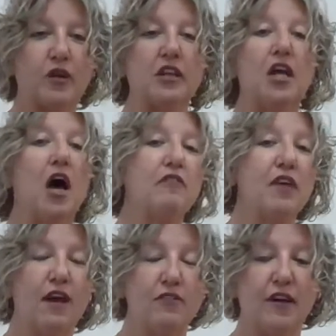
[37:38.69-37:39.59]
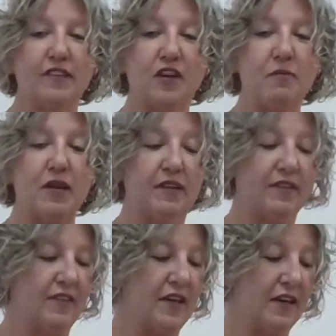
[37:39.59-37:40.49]
would love to have you guys come in and
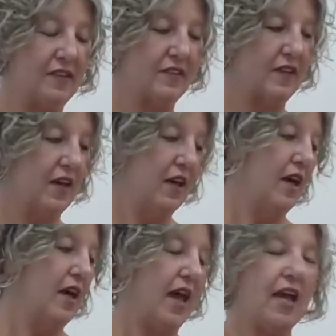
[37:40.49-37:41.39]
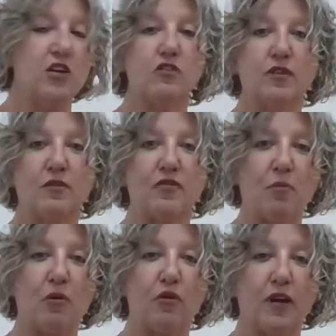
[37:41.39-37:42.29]
see us and do some of our
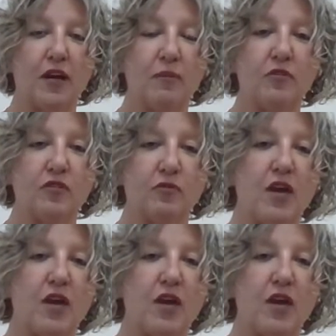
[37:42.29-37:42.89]
programs.